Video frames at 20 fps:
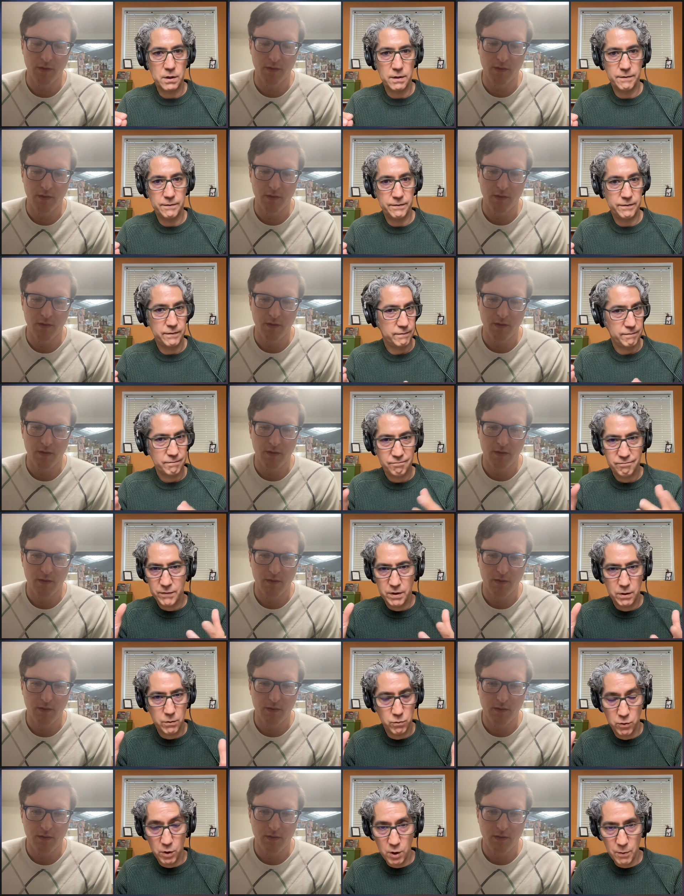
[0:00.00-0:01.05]
Speaker 1: of
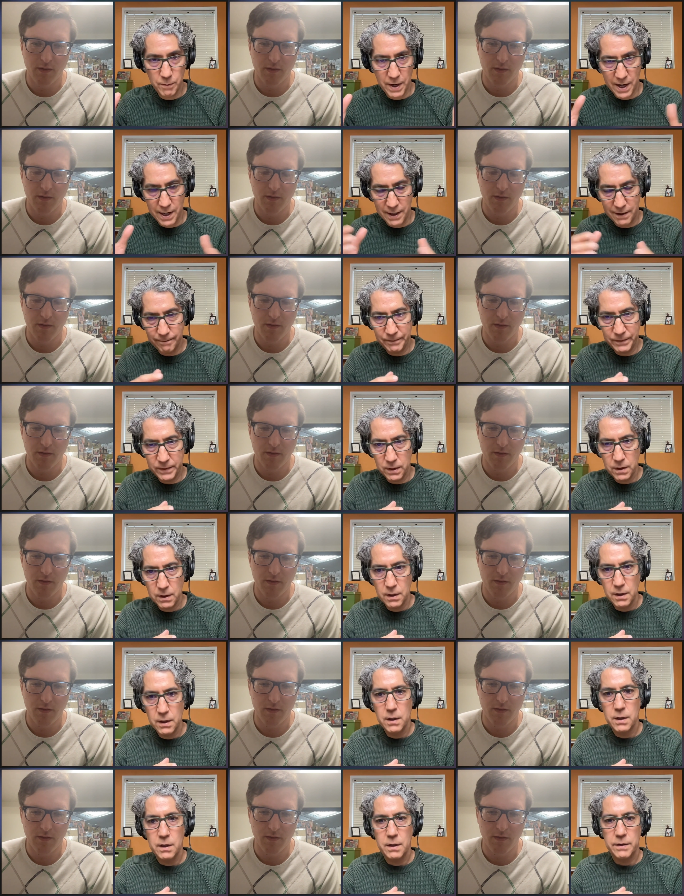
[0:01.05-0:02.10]
a robot
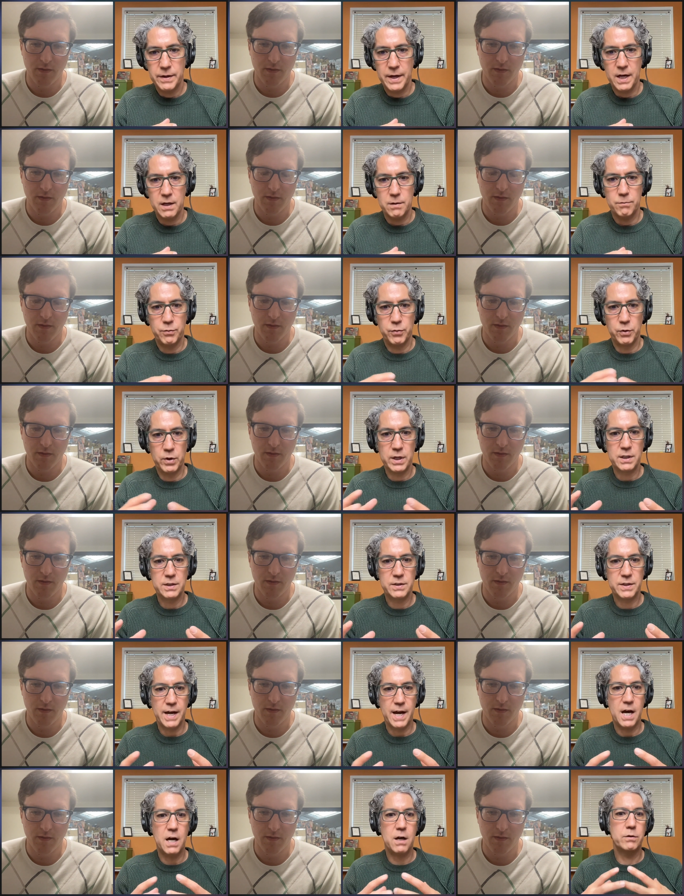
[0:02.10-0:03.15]
that
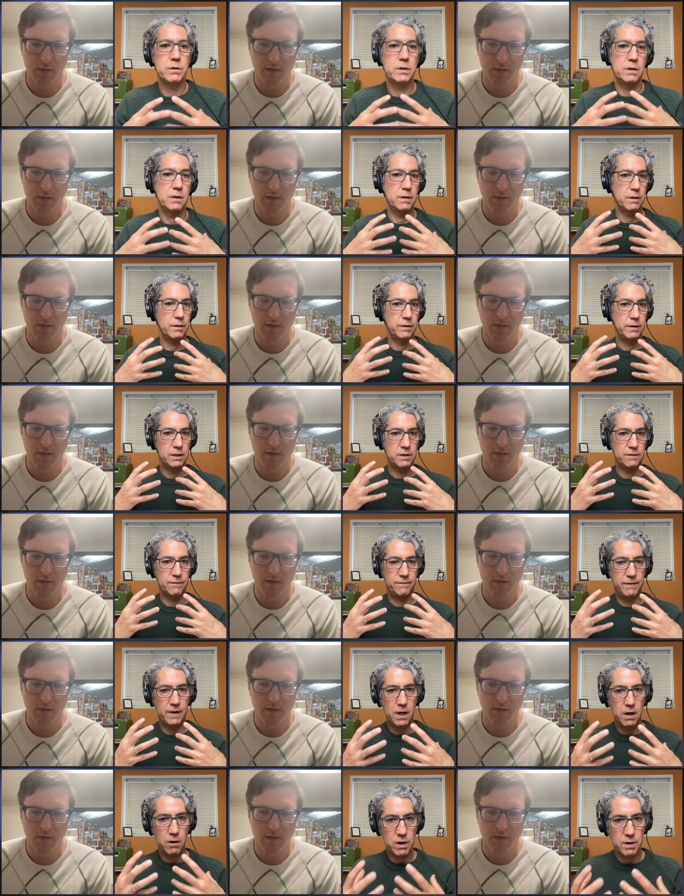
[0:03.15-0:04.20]
brings out these
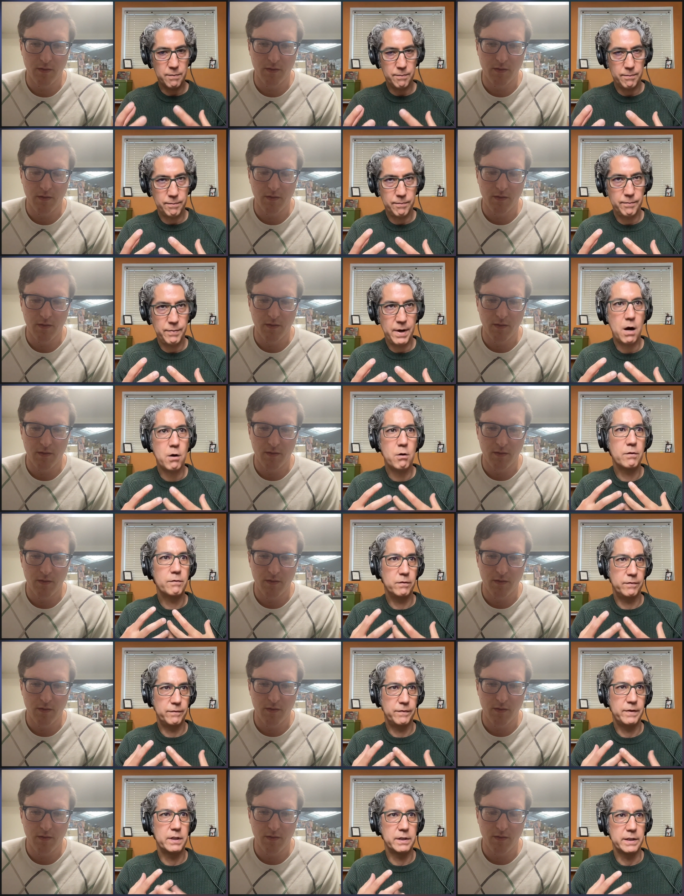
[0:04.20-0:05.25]
very
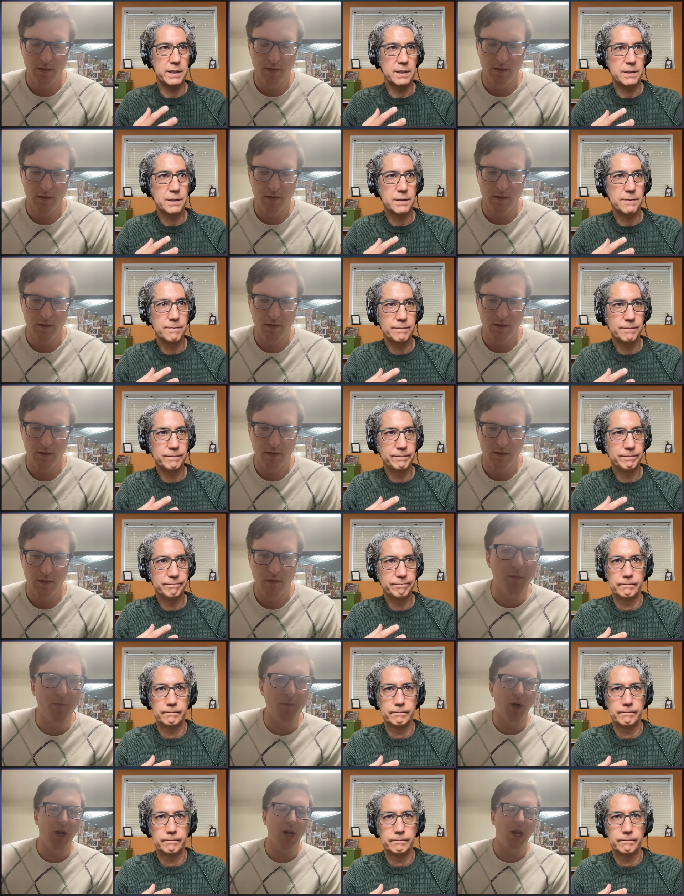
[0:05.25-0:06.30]
powerful feelings.
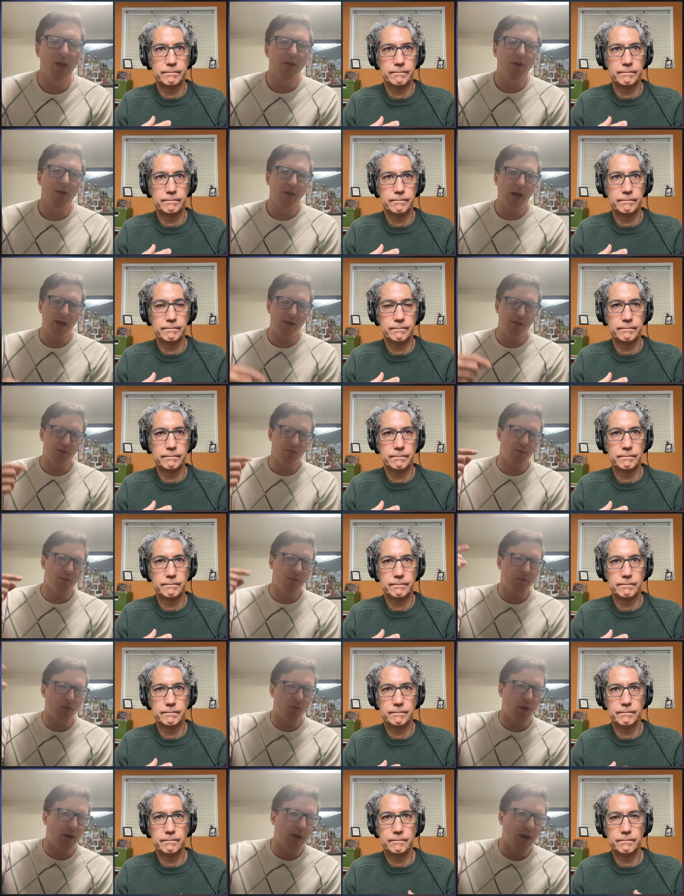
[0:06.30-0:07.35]
Speaker 2: One other, I just
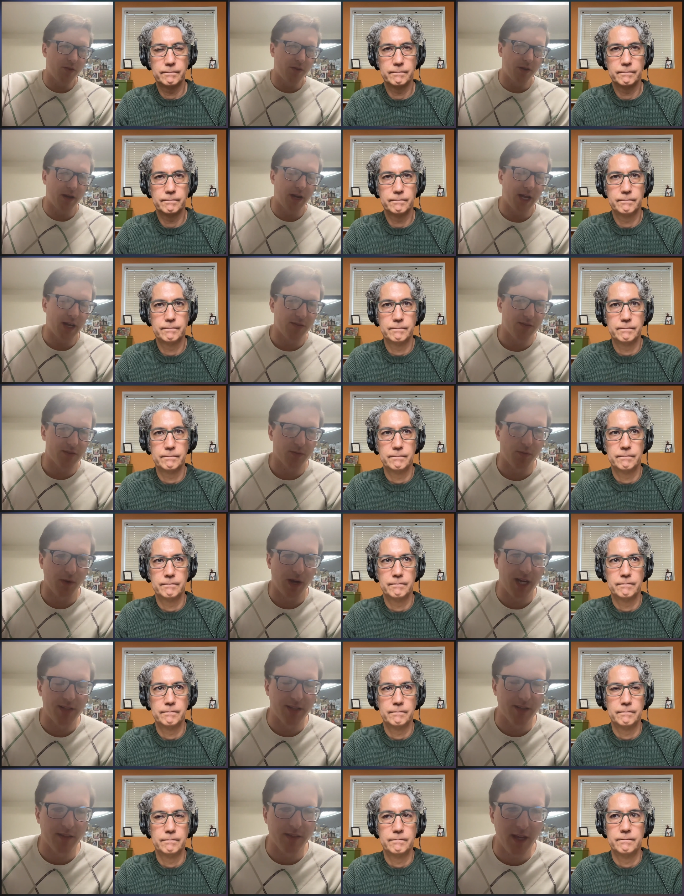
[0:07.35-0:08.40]
remembered one other kind of
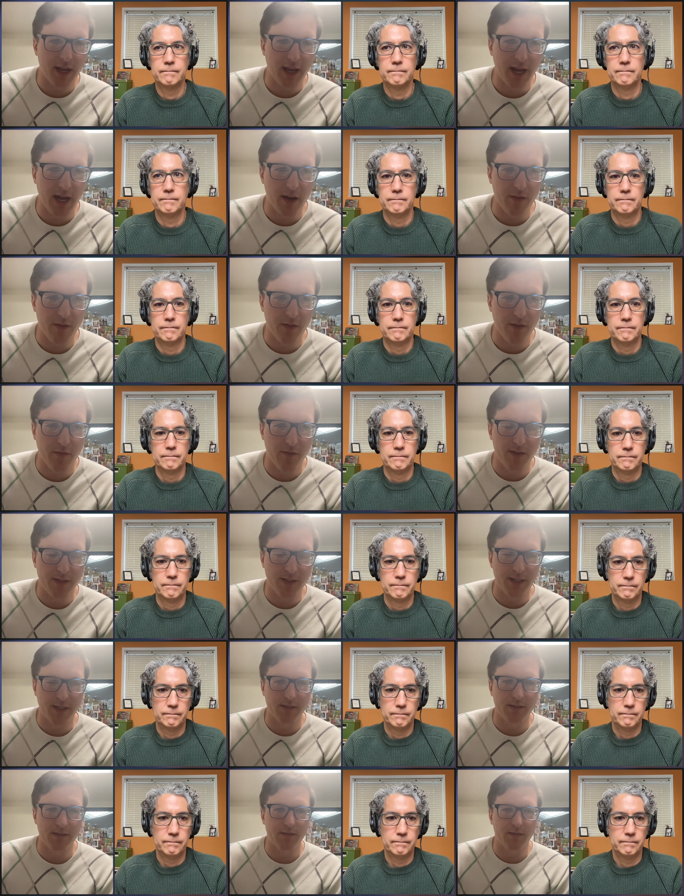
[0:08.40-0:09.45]
surprising thing out of the
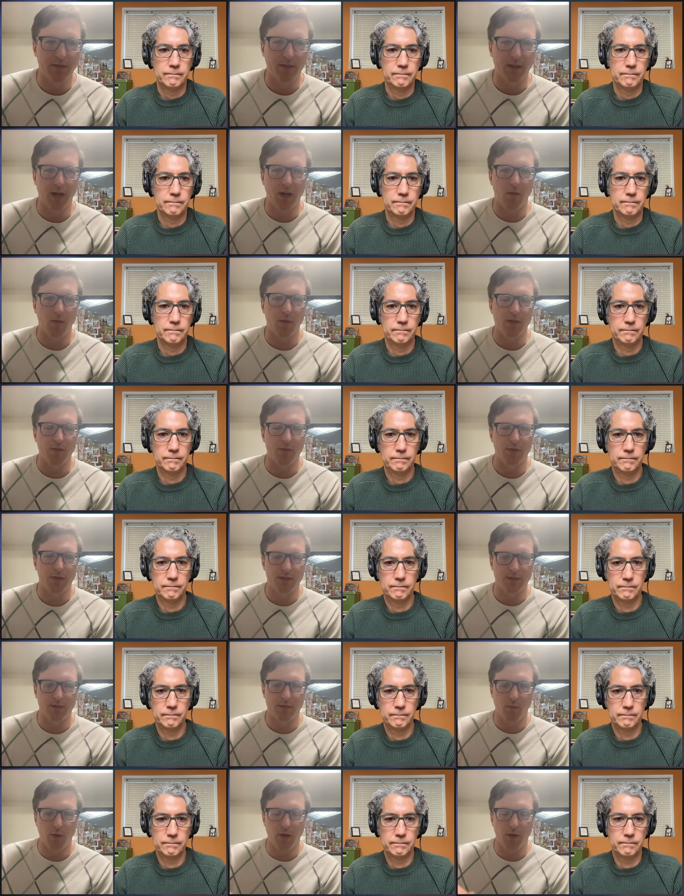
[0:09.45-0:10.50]
physics there, which yeah.
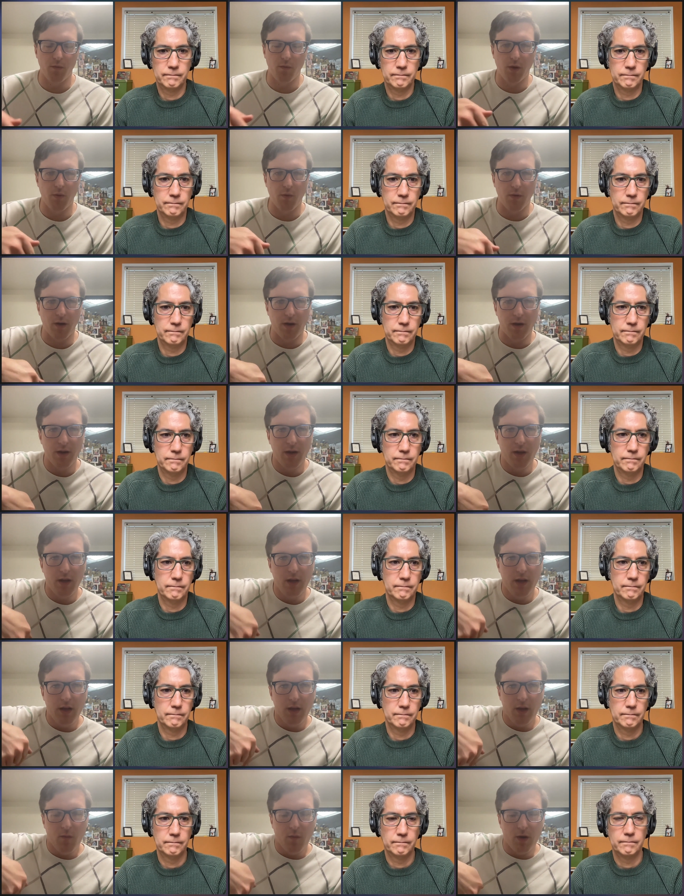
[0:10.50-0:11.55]
was when we were,
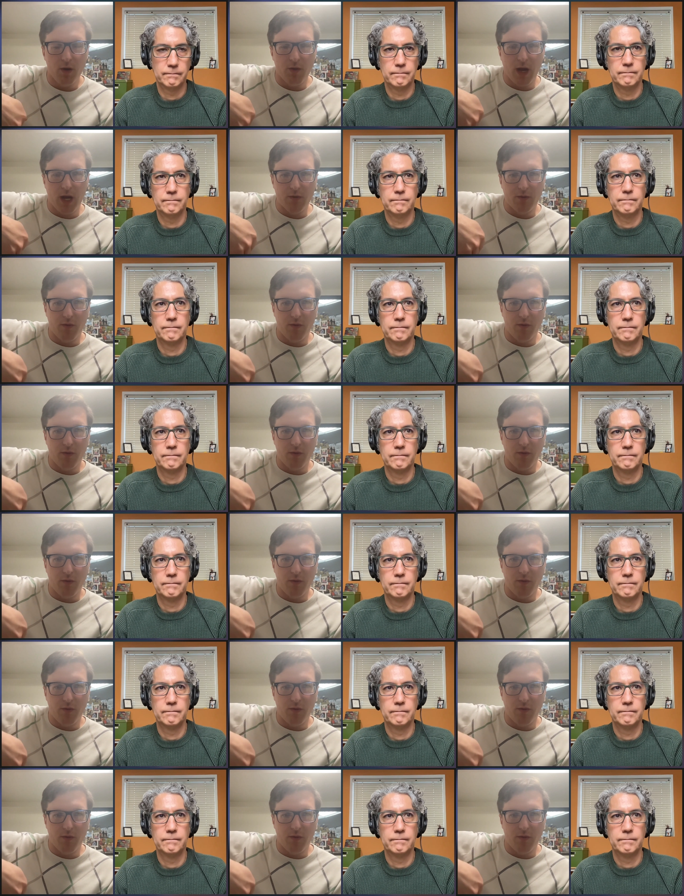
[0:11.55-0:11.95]
when as we